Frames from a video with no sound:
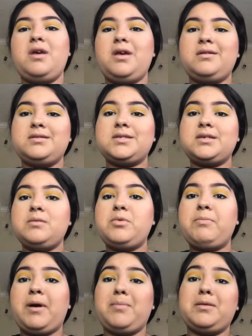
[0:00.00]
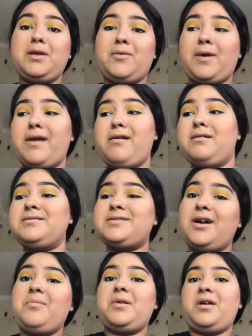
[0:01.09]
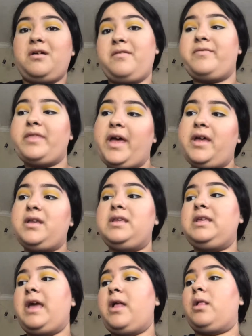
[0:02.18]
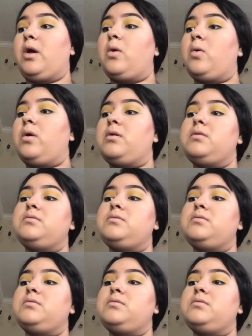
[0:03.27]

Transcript: and I'm just going to be popping that right on top of that yellow.